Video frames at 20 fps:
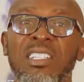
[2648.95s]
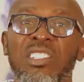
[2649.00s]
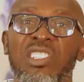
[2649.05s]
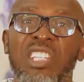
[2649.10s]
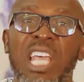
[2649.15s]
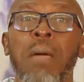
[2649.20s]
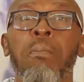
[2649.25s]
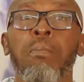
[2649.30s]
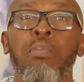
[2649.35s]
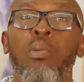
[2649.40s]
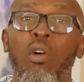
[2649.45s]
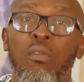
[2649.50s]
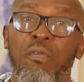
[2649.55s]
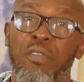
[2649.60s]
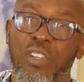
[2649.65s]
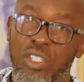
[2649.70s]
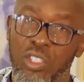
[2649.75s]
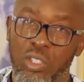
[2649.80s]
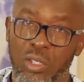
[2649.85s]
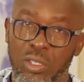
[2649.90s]
the same
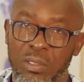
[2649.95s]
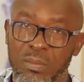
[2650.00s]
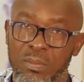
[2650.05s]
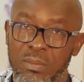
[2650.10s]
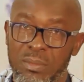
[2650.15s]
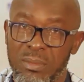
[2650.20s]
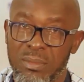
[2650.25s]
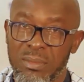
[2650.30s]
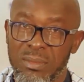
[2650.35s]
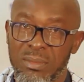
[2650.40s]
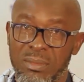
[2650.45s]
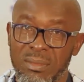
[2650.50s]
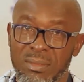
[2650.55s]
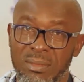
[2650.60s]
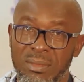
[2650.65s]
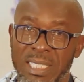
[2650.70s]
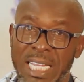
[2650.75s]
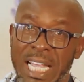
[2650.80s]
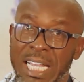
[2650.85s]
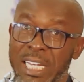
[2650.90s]
provision
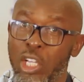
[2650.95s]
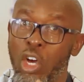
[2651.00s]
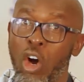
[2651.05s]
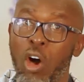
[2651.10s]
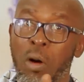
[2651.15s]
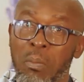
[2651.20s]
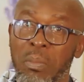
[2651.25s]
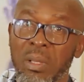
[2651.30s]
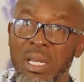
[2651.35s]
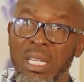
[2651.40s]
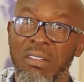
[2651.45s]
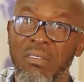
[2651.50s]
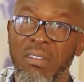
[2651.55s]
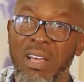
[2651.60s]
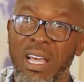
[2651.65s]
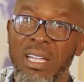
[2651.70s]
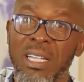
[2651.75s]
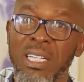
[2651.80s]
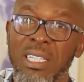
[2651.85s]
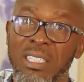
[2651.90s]
that the unbeliever